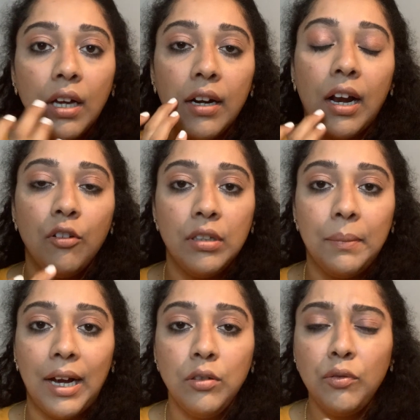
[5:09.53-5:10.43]
around the
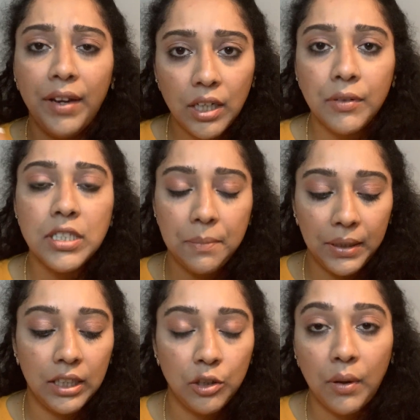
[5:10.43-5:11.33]
mouth, wherever
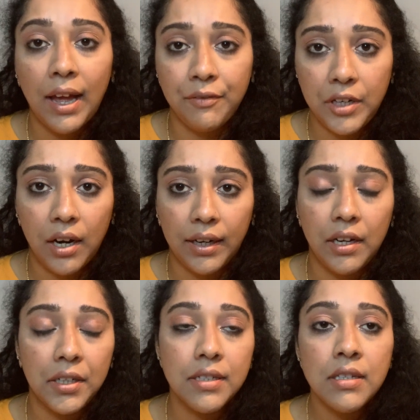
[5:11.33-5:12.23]
typically you have dark
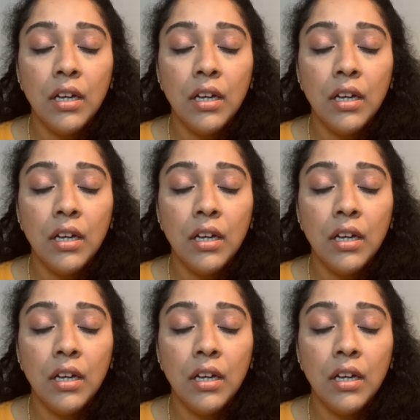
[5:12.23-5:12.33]
areas.